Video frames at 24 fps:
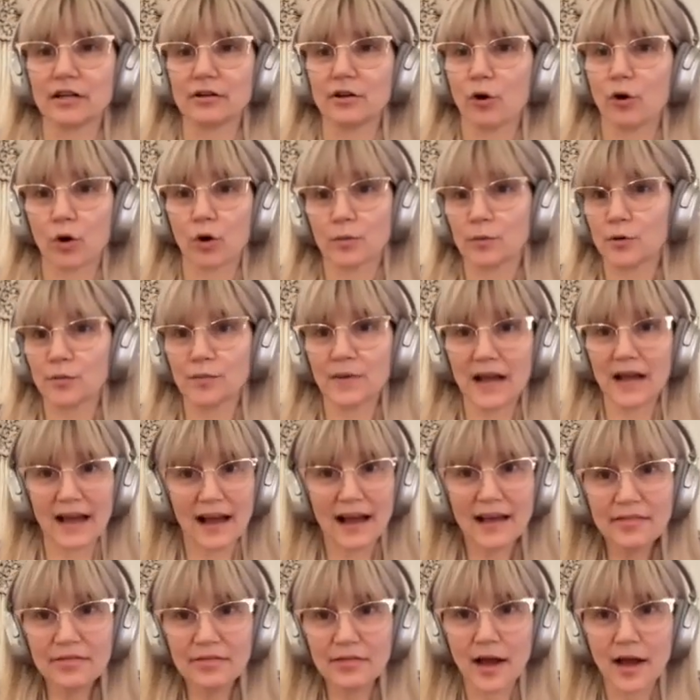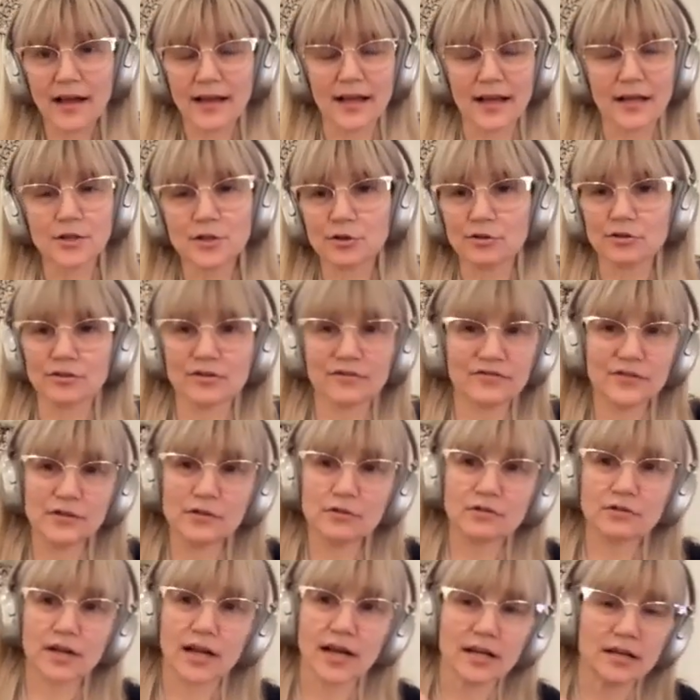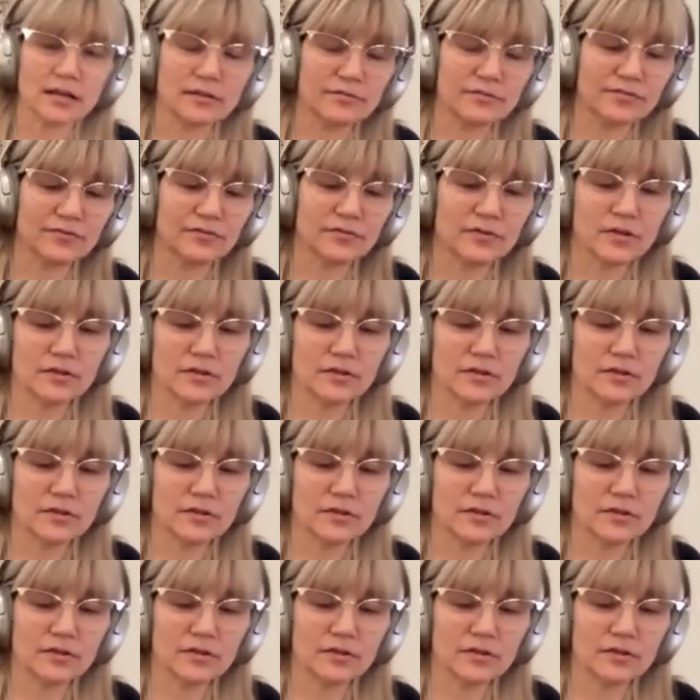a normal path. I entered the field kind of